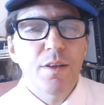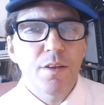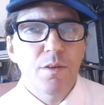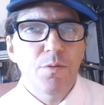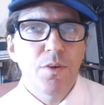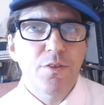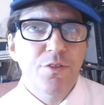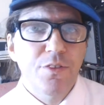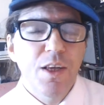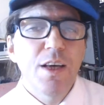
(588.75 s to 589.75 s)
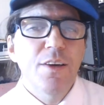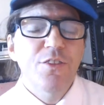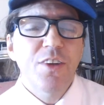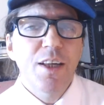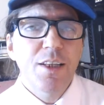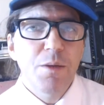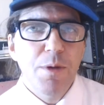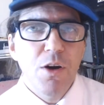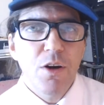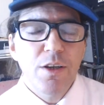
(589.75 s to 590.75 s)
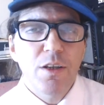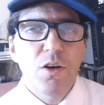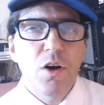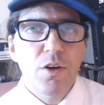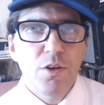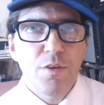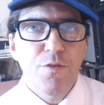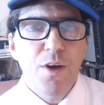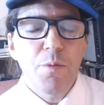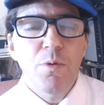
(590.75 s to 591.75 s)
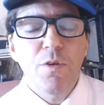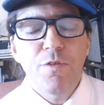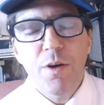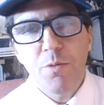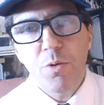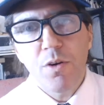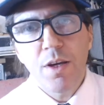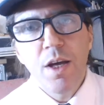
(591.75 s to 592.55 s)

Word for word: it's slated to be argued in February.